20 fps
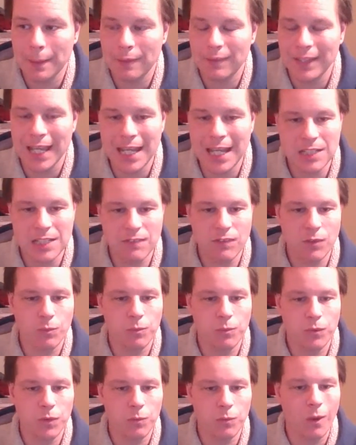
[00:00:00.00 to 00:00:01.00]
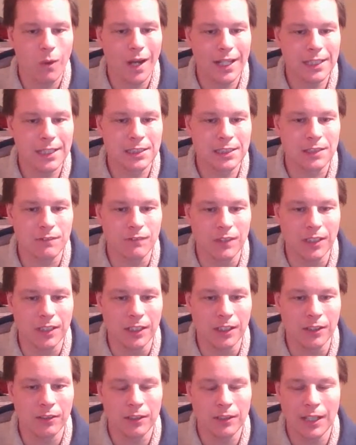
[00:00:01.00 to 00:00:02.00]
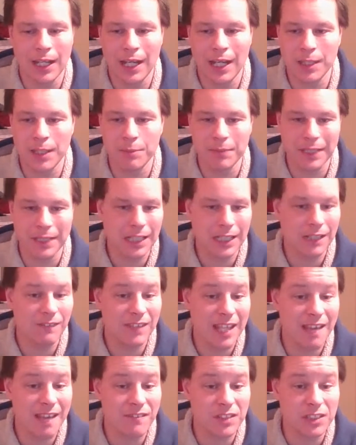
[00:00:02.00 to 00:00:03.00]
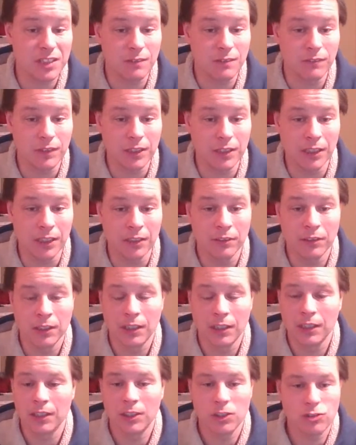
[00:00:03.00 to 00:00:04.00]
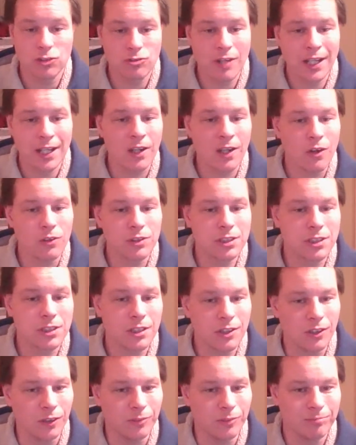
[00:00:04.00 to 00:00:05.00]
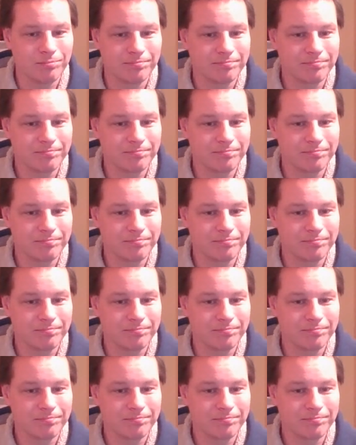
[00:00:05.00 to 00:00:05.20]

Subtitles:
end of the Wiston video and the beginning of the Everton video, Drakehole's Tunnel.